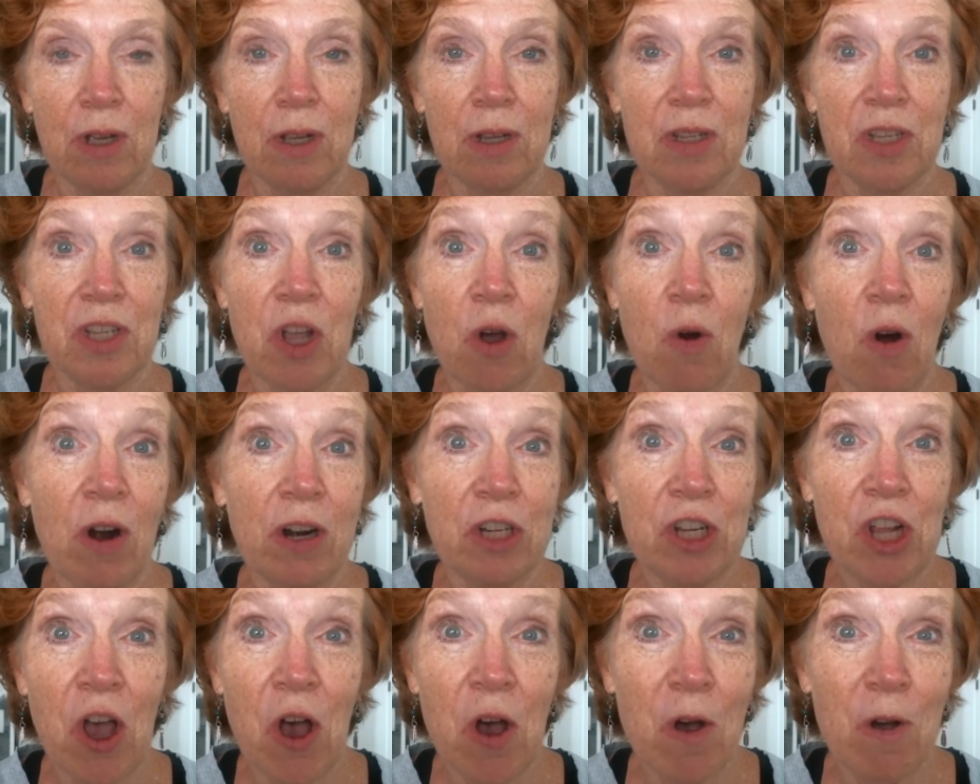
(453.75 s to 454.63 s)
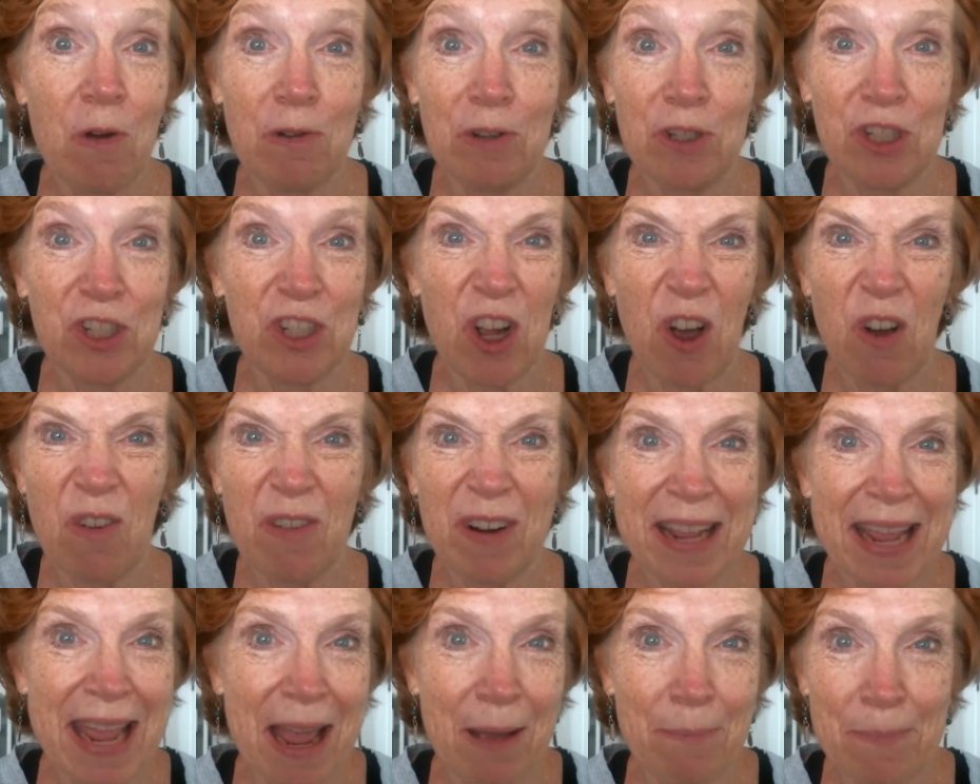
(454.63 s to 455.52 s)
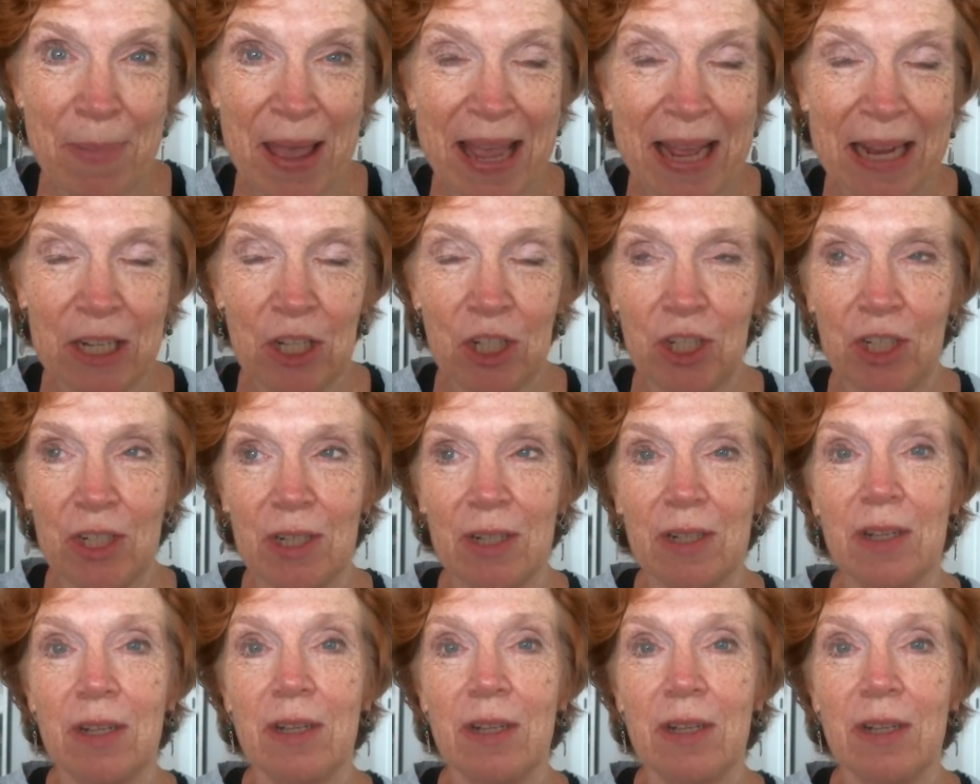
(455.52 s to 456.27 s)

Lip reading: so our toes don't get pinched.